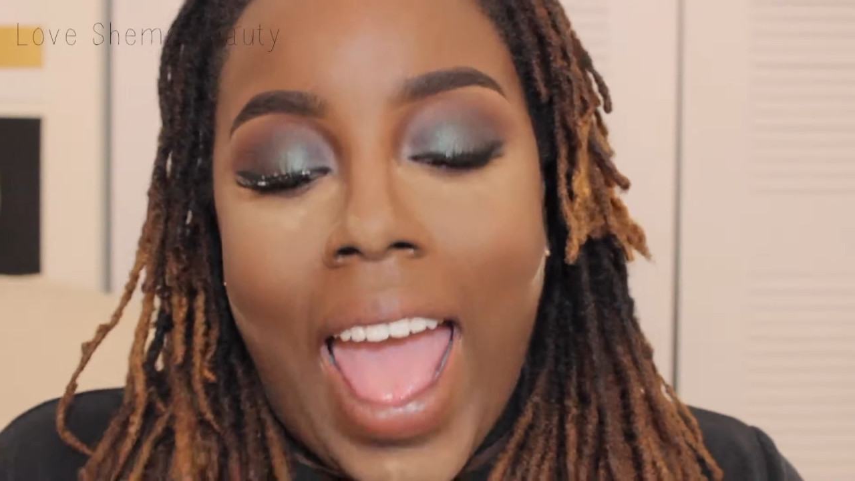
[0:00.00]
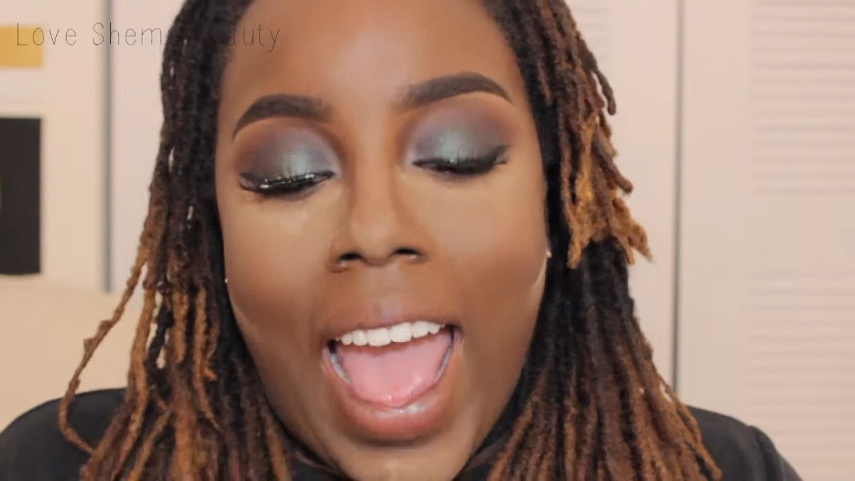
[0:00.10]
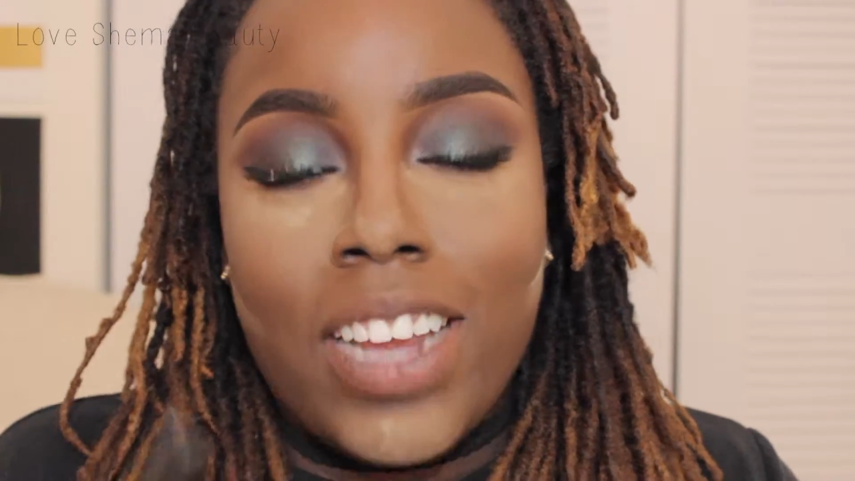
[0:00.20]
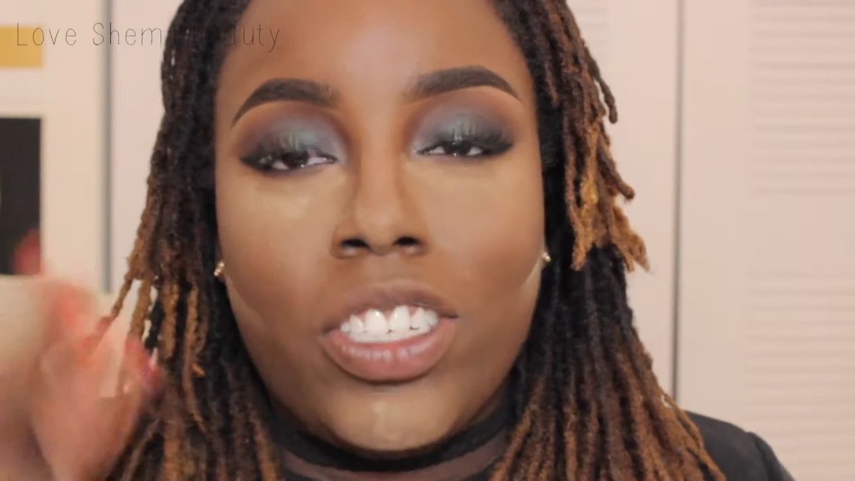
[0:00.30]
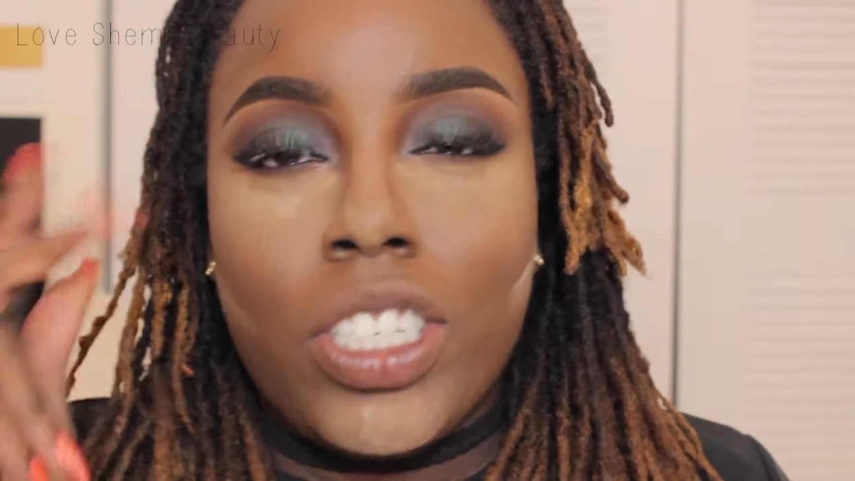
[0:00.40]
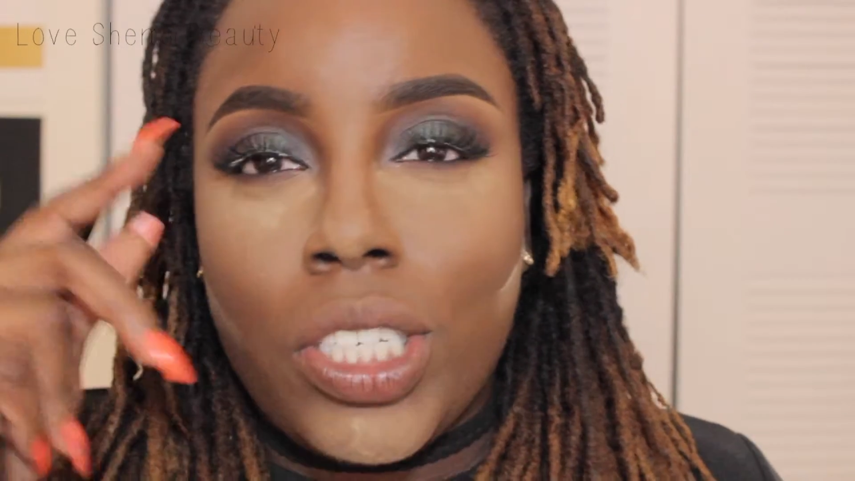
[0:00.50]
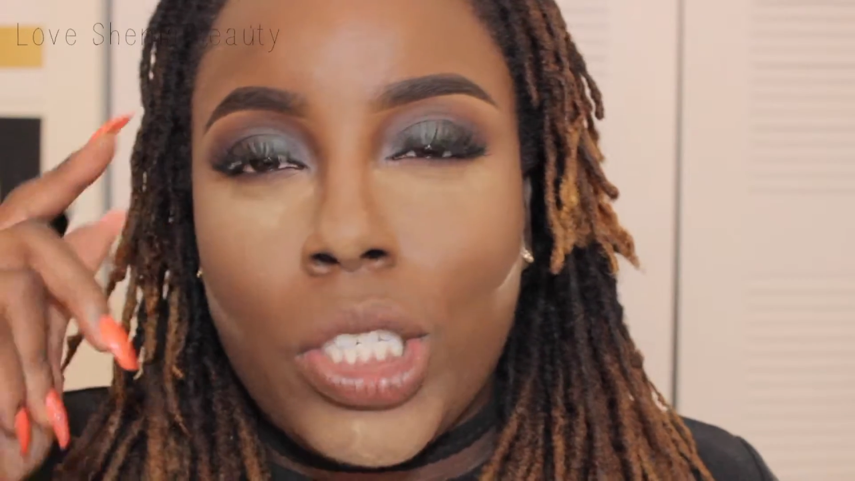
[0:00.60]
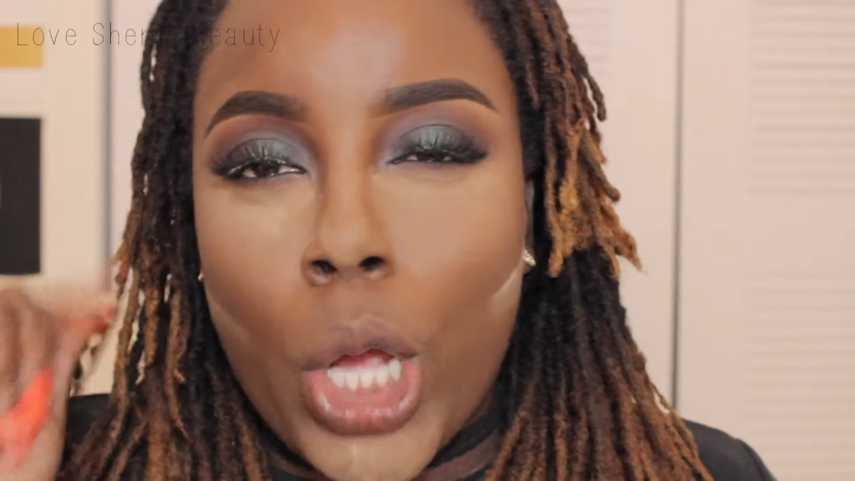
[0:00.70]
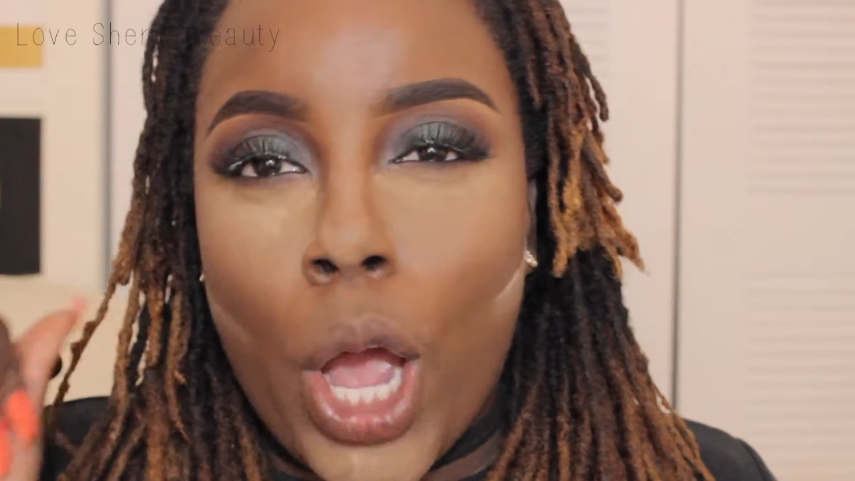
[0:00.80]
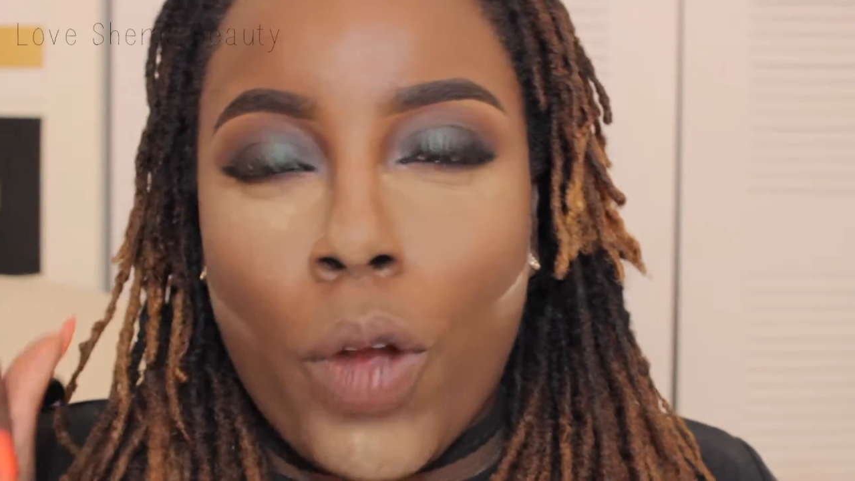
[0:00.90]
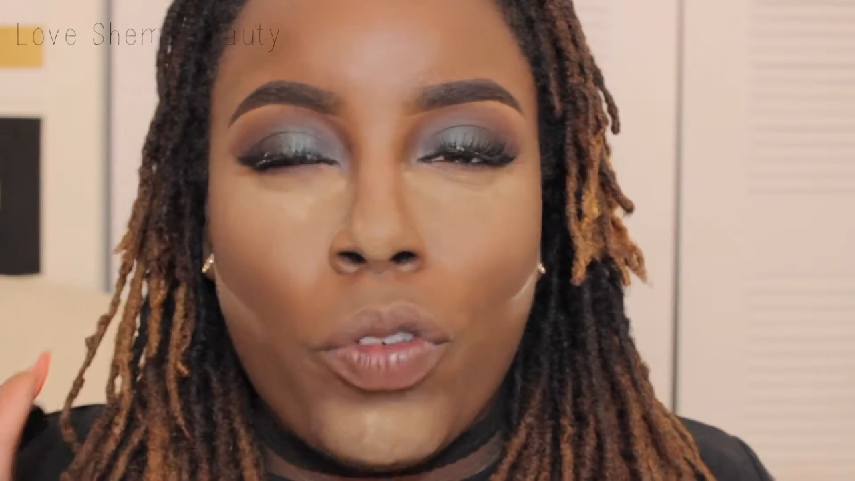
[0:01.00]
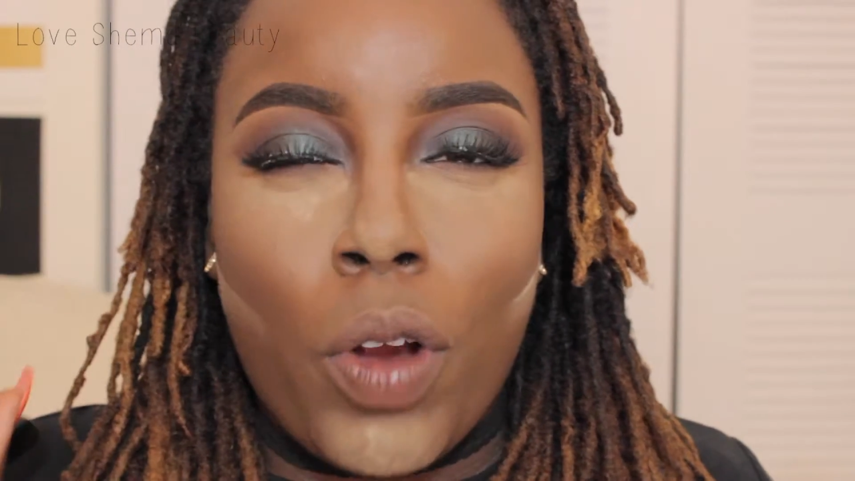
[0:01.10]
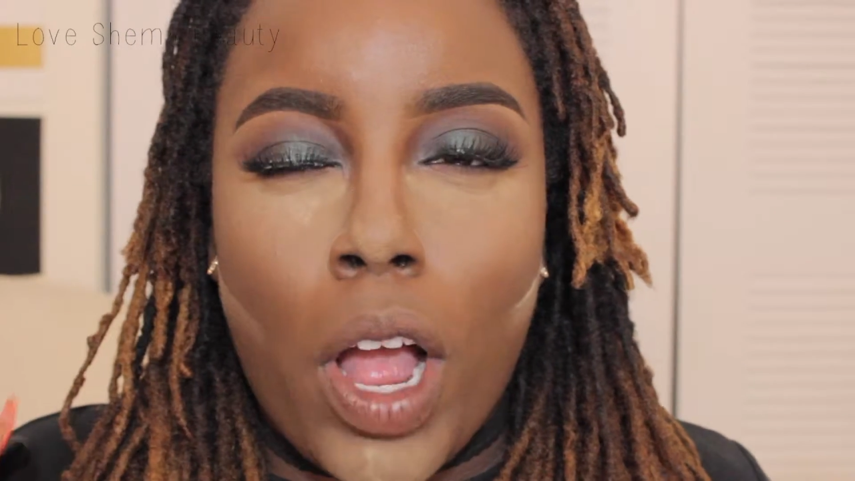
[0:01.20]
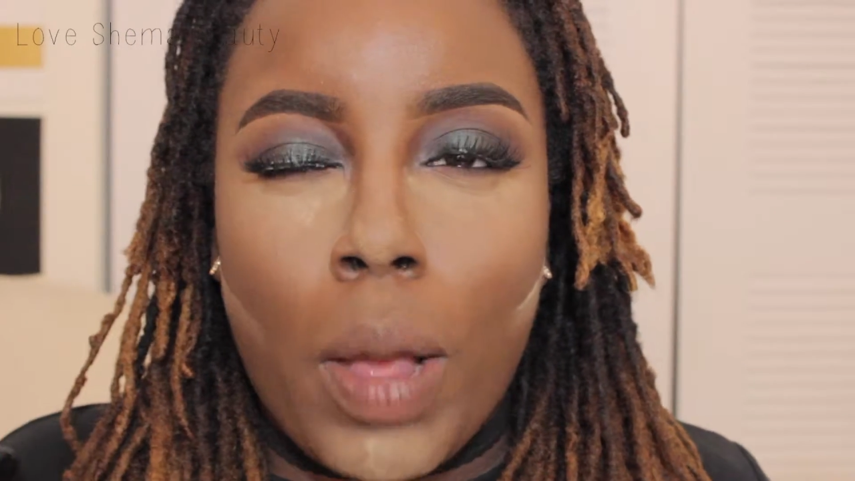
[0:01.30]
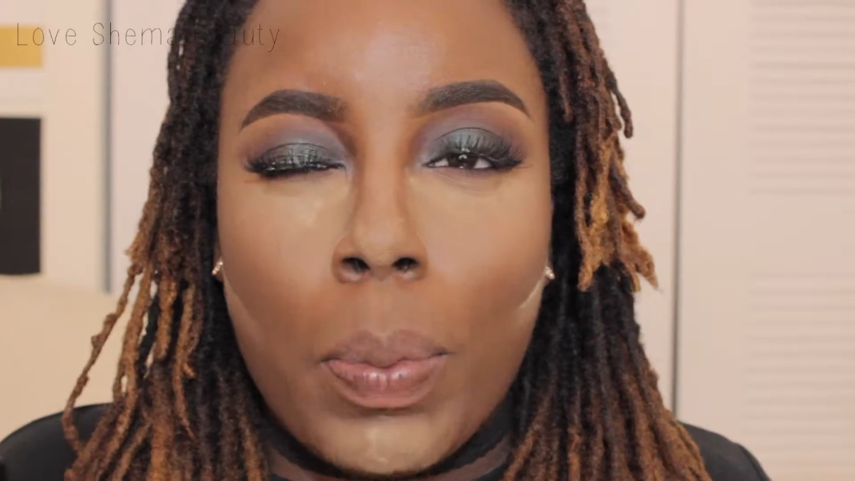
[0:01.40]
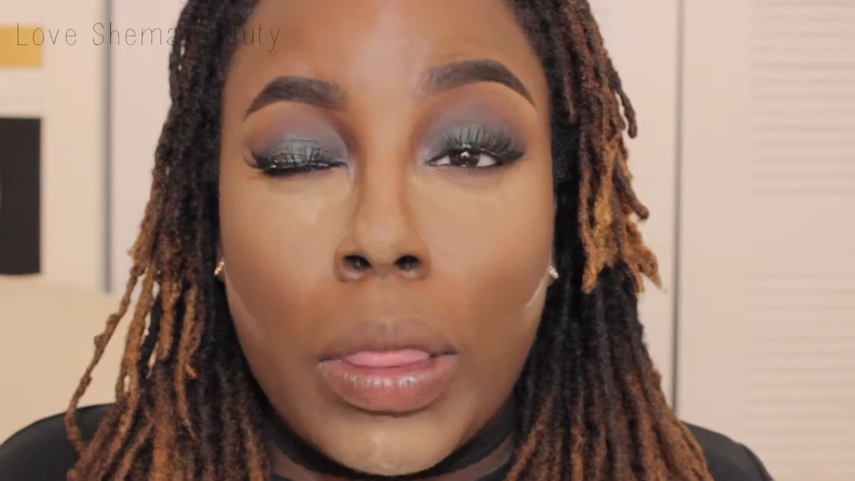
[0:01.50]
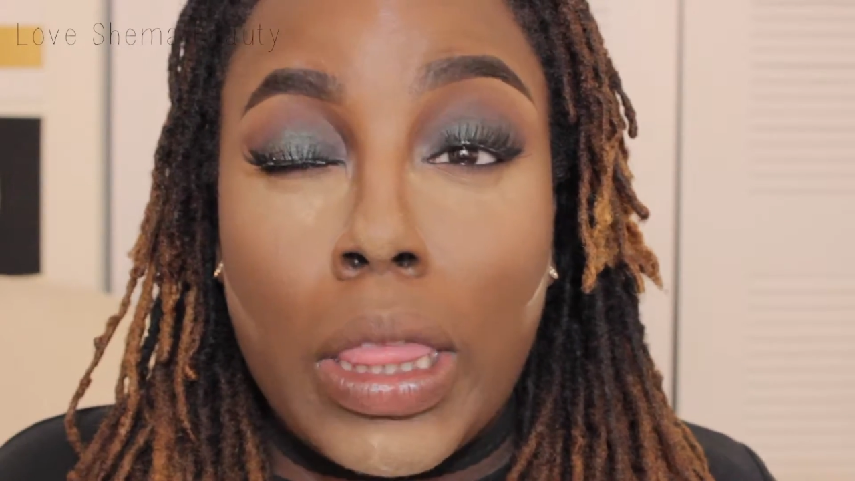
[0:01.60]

and just cover up